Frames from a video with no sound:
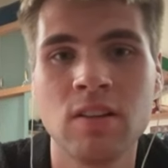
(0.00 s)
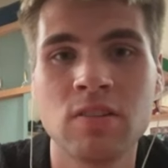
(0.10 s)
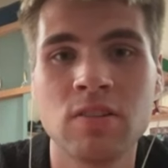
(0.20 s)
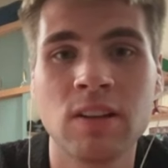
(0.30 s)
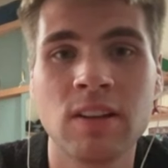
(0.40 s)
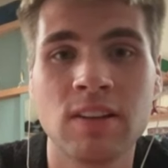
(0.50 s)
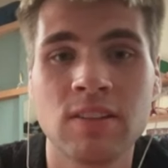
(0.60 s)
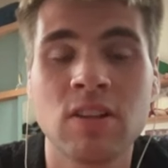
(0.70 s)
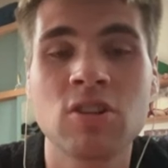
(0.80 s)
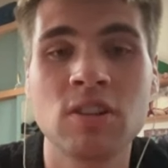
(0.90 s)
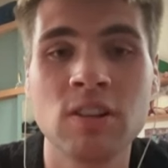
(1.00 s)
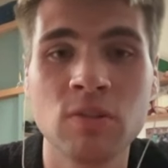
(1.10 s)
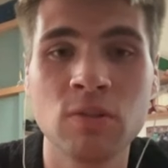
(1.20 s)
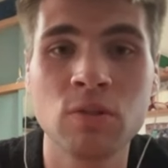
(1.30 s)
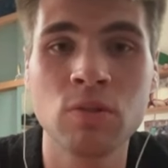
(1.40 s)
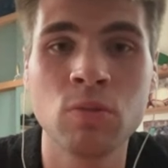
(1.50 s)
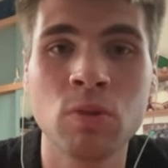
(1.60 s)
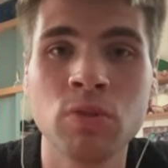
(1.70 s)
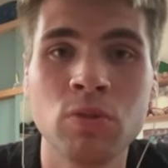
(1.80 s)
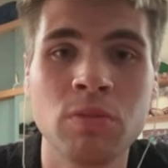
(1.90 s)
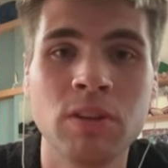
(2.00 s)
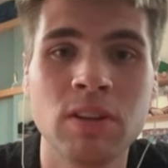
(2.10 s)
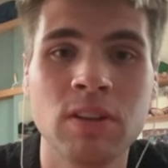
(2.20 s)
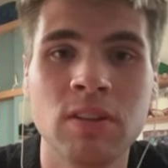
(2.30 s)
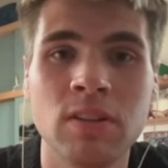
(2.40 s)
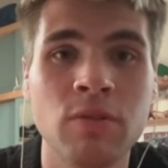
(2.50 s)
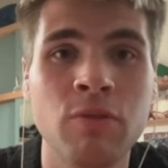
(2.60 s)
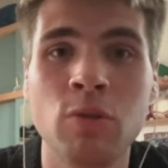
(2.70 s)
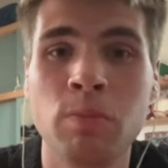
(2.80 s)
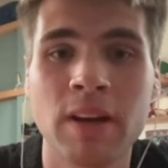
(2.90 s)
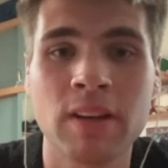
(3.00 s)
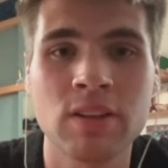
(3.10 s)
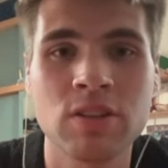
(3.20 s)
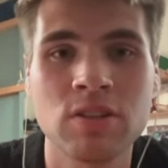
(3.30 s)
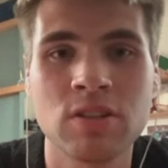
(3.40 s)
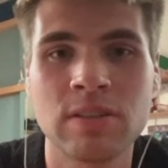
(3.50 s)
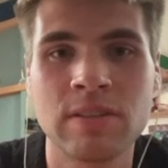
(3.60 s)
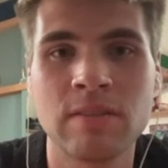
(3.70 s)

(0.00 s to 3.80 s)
So like essentially you, you want to be the full package.